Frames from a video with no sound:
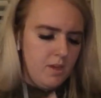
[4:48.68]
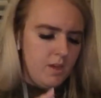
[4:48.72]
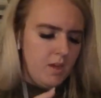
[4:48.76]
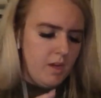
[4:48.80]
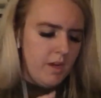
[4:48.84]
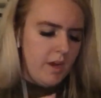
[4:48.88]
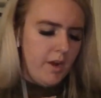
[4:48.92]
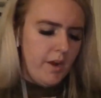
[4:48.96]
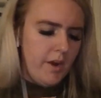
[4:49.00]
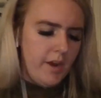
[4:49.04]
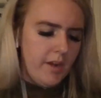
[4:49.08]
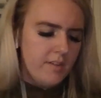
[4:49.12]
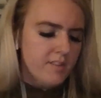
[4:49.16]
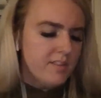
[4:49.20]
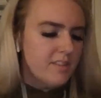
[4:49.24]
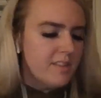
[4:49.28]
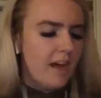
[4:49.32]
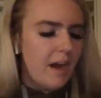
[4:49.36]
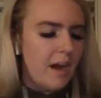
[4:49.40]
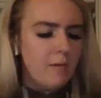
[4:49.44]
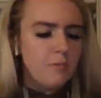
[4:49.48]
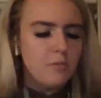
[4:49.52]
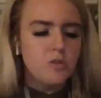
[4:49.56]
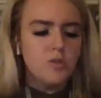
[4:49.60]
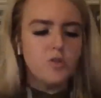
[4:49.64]
Okay,
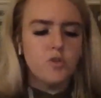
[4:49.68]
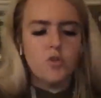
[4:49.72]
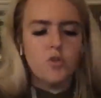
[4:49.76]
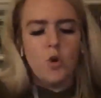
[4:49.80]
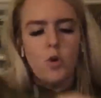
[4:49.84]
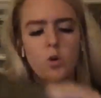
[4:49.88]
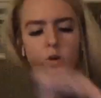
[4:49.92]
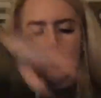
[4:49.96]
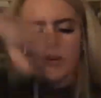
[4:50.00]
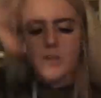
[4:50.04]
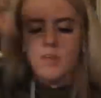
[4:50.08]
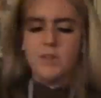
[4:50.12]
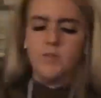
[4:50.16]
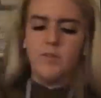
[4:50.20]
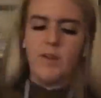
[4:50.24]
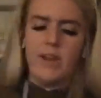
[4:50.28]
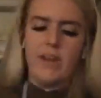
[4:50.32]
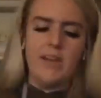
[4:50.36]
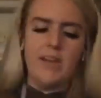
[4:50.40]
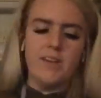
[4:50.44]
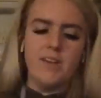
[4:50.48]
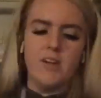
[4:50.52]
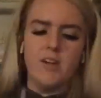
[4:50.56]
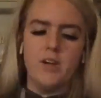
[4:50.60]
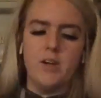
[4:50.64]
that was totally
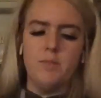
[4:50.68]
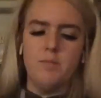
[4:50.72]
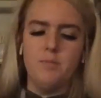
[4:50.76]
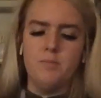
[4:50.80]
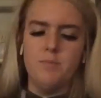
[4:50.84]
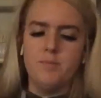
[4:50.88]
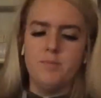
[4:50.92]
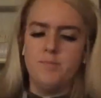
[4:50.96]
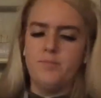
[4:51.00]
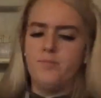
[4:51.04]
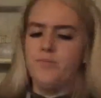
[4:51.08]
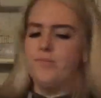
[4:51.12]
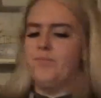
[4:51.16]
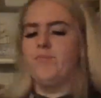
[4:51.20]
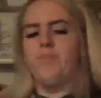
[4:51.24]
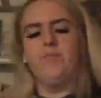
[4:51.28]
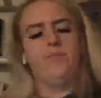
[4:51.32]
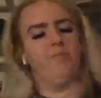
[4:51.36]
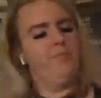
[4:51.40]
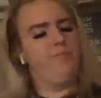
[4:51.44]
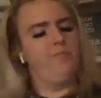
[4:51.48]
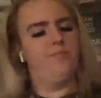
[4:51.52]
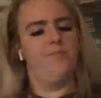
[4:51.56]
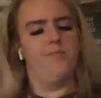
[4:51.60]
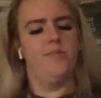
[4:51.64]
random.
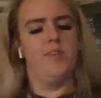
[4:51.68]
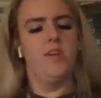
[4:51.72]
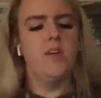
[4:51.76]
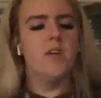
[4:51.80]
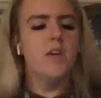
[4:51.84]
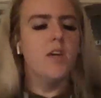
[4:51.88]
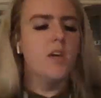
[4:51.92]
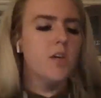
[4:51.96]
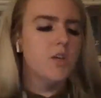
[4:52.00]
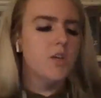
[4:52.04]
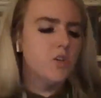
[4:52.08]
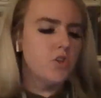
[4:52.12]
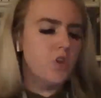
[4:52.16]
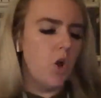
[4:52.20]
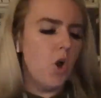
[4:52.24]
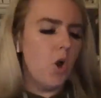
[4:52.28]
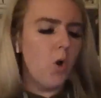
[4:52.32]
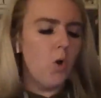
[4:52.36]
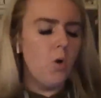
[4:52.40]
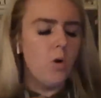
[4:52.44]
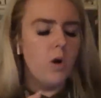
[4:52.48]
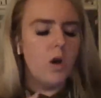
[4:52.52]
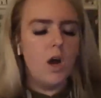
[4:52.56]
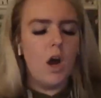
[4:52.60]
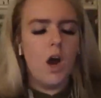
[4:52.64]

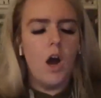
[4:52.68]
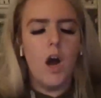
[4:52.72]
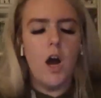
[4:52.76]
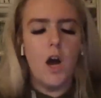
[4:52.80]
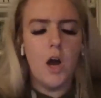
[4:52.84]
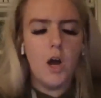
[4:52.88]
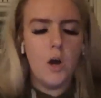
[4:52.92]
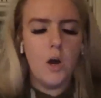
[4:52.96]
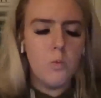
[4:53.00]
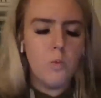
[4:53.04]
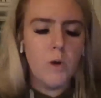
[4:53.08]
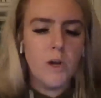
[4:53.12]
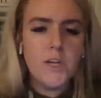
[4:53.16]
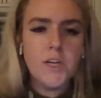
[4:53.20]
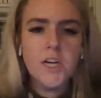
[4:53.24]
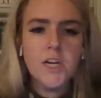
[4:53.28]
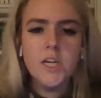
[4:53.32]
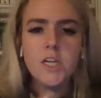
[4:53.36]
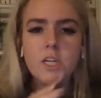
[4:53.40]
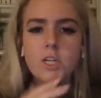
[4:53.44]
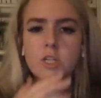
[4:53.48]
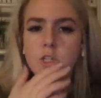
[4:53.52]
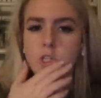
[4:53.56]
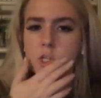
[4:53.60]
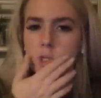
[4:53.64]
So what you're
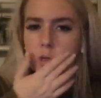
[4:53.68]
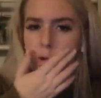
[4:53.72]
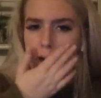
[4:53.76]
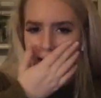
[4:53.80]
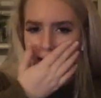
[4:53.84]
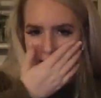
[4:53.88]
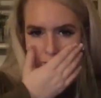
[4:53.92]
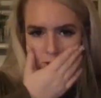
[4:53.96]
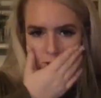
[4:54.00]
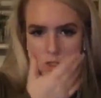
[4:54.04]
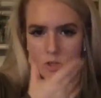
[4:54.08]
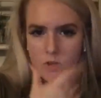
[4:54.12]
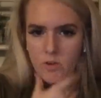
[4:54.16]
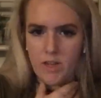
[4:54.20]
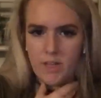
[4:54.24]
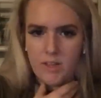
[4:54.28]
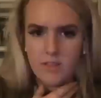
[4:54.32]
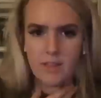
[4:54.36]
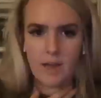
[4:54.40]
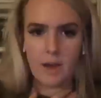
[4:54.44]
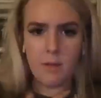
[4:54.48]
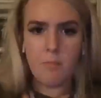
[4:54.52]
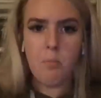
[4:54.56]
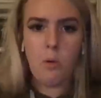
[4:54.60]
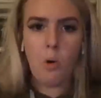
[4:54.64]
going to do after you get
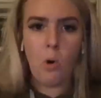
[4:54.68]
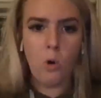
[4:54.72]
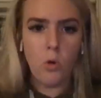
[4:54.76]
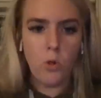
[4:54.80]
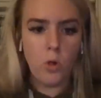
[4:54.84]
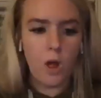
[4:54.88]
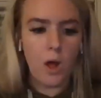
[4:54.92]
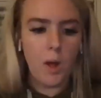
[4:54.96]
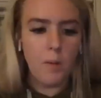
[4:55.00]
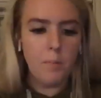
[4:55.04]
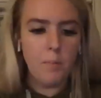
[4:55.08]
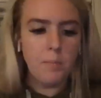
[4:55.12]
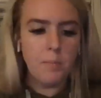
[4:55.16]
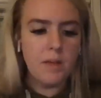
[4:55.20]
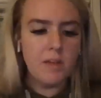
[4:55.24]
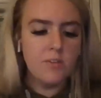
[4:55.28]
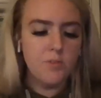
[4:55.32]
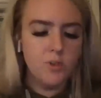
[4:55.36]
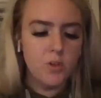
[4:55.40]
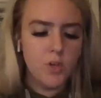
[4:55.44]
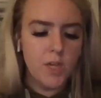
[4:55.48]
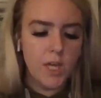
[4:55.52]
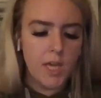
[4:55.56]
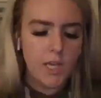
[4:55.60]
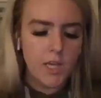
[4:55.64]
that poll up is
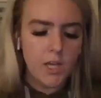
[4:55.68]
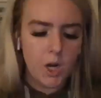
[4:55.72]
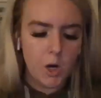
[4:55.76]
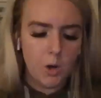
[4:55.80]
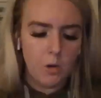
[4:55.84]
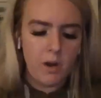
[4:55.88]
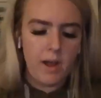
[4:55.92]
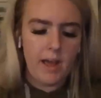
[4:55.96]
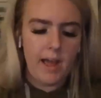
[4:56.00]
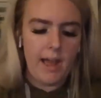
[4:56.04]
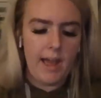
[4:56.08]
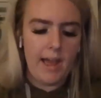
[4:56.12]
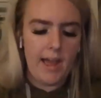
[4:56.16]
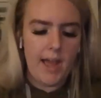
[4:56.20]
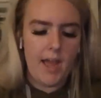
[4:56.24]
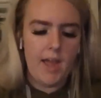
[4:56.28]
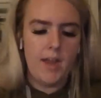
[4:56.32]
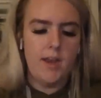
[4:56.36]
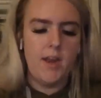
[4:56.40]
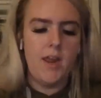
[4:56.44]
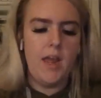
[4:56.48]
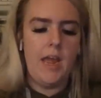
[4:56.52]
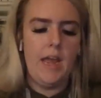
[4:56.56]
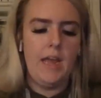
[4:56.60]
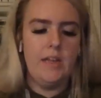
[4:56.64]
you can go ahead
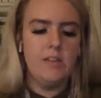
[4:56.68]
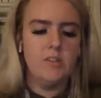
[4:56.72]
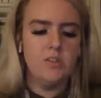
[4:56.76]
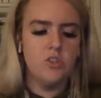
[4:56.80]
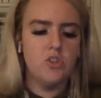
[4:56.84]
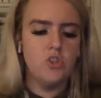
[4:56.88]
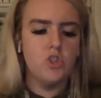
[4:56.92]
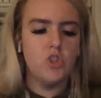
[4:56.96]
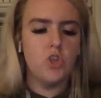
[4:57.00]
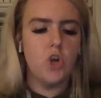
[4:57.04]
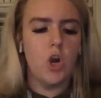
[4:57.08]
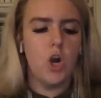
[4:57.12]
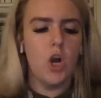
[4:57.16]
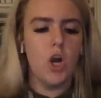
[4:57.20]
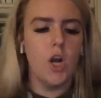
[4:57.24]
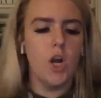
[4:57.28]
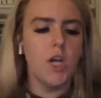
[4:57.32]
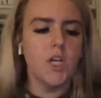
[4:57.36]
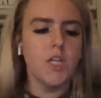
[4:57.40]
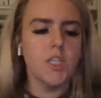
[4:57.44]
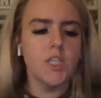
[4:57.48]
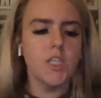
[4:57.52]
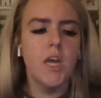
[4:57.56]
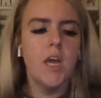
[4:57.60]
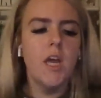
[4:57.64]
and
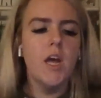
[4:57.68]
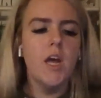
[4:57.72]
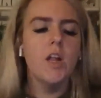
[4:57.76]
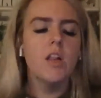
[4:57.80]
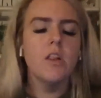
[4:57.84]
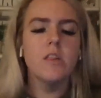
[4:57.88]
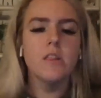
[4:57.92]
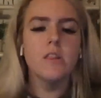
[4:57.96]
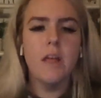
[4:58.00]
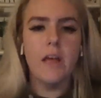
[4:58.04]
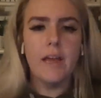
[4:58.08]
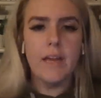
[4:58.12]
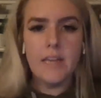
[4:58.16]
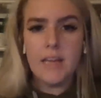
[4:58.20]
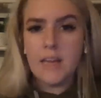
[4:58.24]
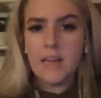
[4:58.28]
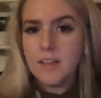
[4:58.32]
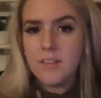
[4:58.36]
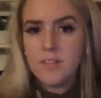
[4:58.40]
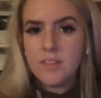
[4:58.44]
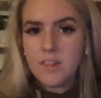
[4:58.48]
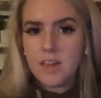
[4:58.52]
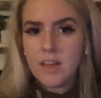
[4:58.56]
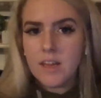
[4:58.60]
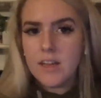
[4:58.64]
start liking
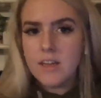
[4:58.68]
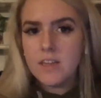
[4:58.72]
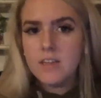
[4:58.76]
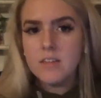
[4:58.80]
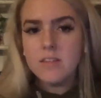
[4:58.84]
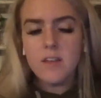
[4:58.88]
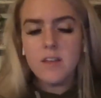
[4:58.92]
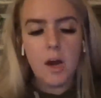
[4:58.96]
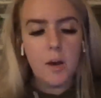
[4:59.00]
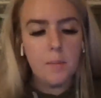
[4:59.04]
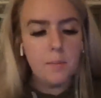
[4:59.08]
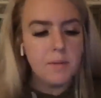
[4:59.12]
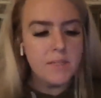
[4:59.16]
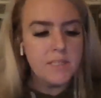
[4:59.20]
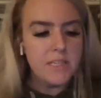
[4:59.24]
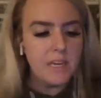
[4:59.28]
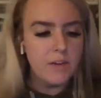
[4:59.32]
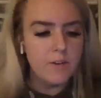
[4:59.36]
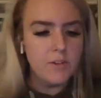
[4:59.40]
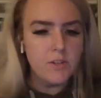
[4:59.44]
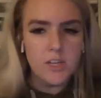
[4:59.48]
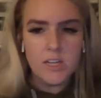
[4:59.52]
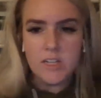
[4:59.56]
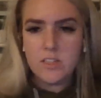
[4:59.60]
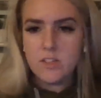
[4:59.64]
things up and down
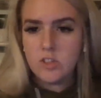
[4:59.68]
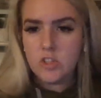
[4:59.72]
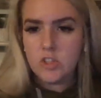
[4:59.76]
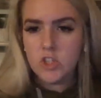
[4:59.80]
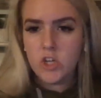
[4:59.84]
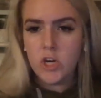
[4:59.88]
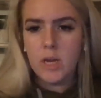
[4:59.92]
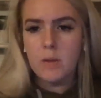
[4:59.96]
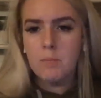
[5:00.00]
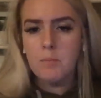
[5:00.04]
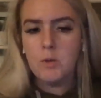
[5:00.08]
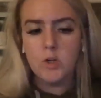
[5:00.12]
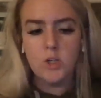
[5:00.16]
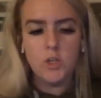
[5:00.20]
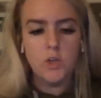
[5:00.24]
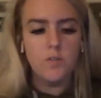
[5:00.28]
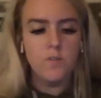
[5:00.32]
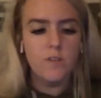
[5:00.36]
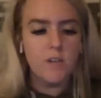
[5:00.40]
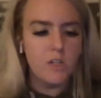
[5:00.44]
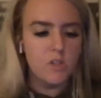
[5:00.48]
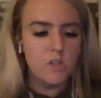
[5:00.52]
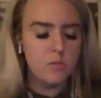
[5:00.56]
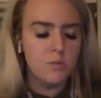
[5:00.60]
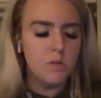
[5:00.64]
your Instagram or your
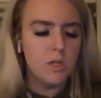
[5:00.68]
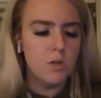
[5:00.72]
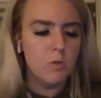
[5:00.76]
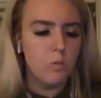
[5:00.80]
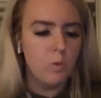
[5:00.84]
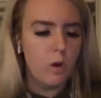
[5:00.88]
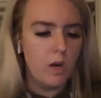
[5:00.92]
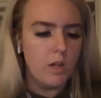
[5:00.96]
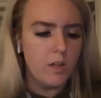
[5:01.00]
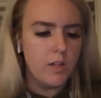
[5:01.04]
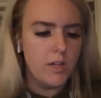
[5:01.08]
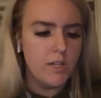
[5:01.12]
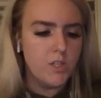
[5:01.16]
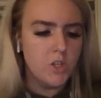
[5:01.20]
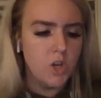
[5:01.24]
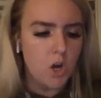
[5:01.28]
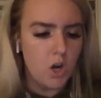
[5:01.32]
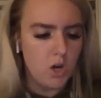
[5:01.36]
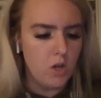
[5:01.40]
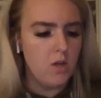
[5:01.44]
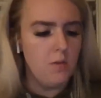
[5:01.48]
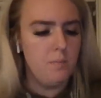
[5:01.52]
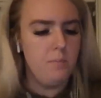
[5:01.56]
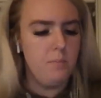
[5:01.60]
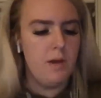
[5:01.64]
Facebook while I
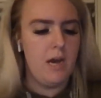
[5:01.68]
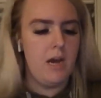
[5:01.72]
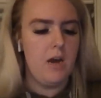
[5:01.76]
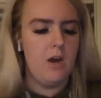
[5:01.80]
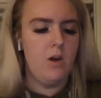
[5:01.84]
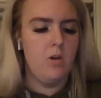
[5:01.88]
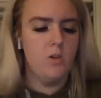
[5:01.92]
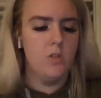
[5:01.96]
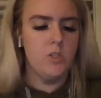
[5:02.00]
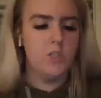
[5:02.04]
talk about